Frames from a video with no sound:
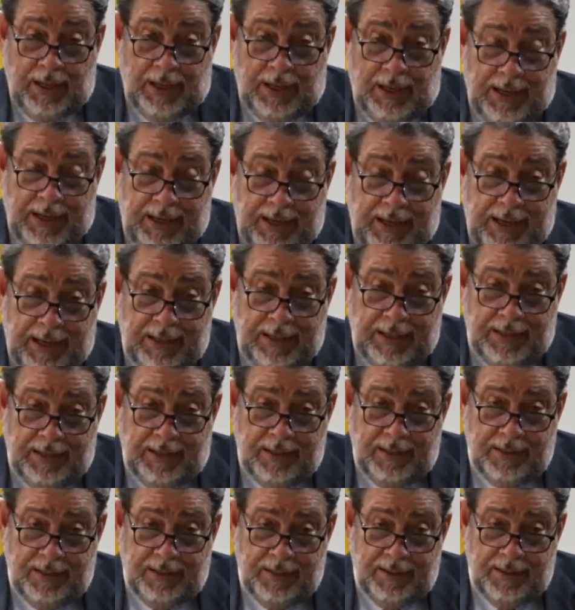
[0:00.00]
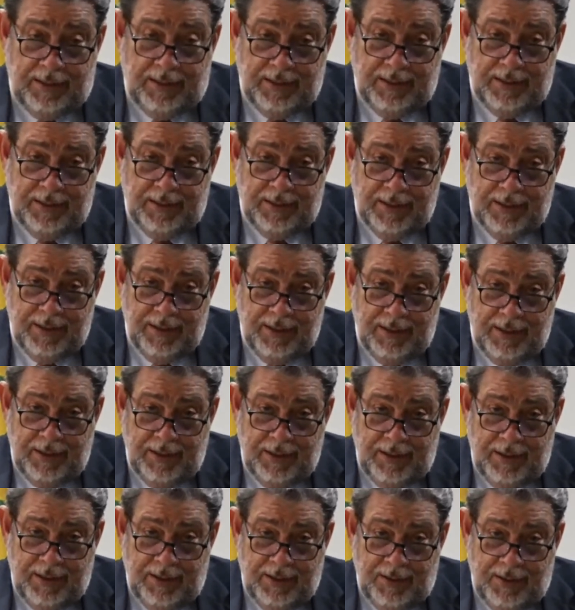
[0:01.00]
I end
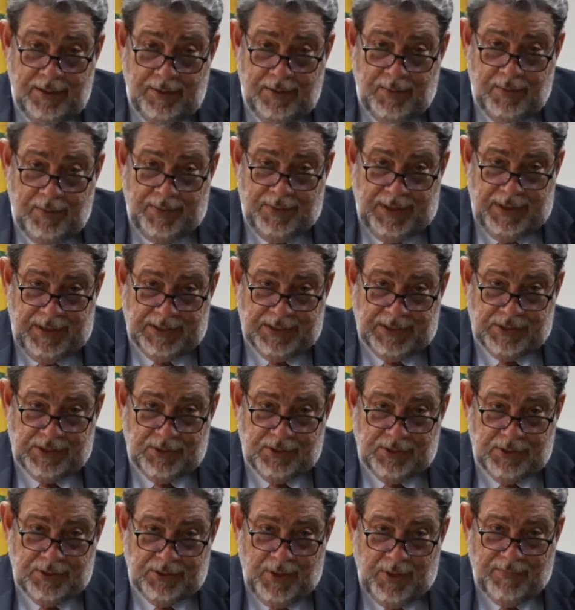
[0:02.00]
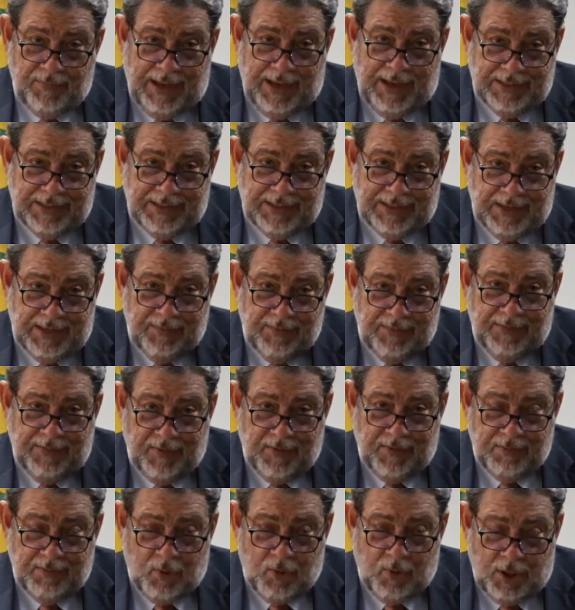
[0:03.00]
with this. We have had several
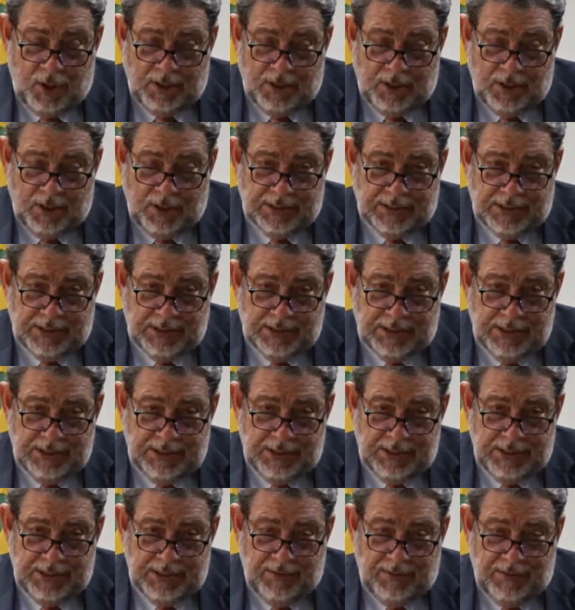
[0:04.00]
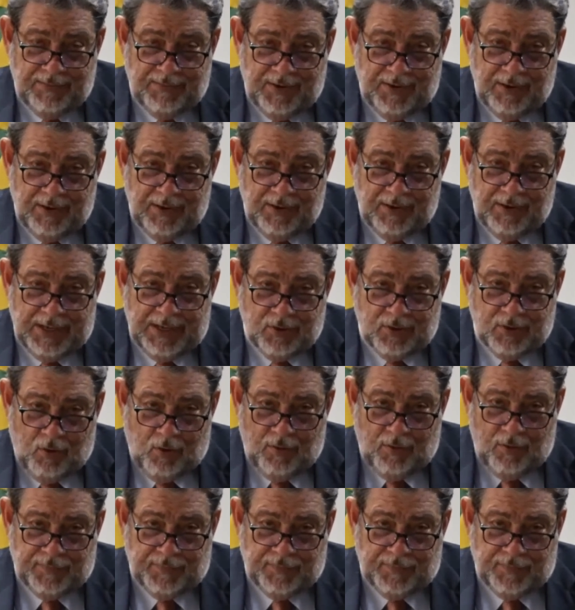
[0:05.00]
different models of development
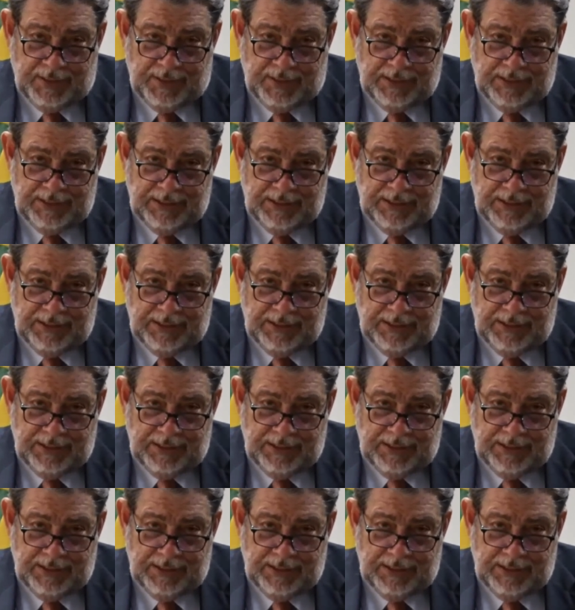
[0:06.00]
offered.